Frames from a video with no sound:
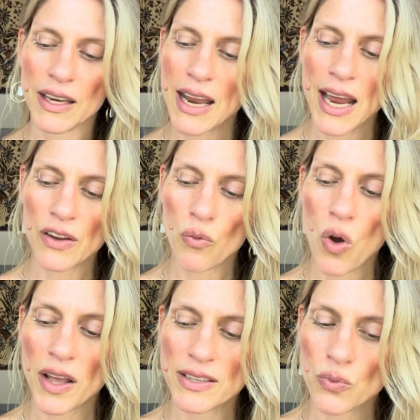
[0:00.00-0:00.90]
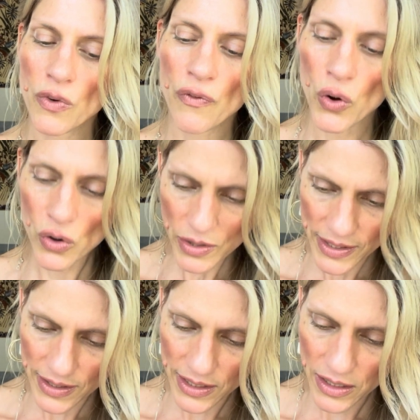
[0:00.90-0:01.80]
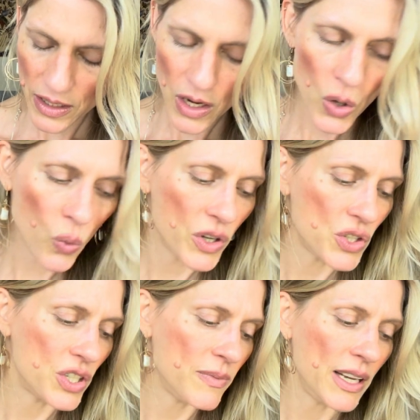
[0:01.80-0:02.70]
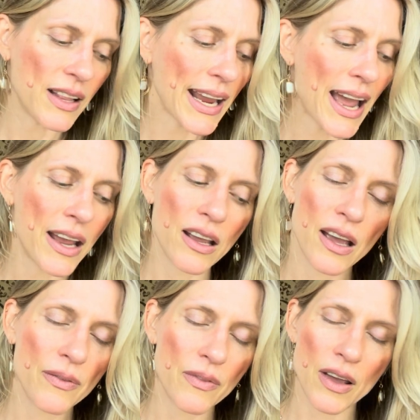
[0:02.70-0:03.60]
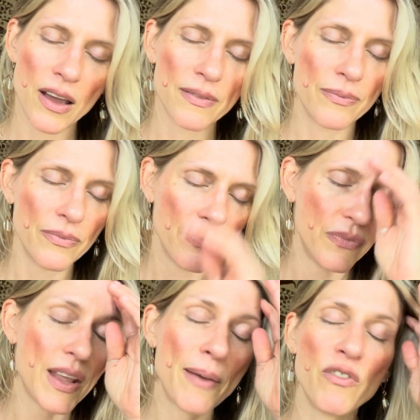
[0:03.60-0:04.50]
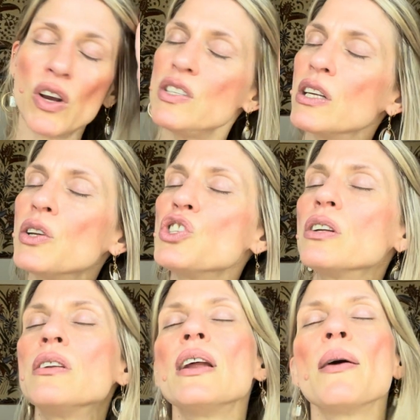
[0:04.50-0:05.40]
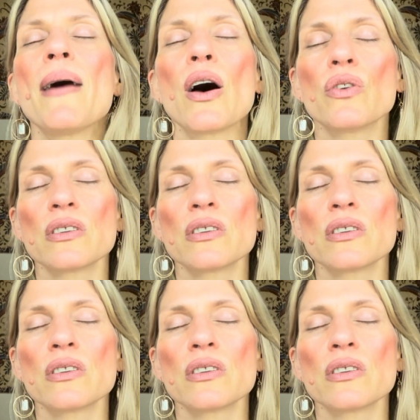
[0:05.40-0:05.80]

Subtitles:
Knight of Wands reversed, which to me, like I am very diligent about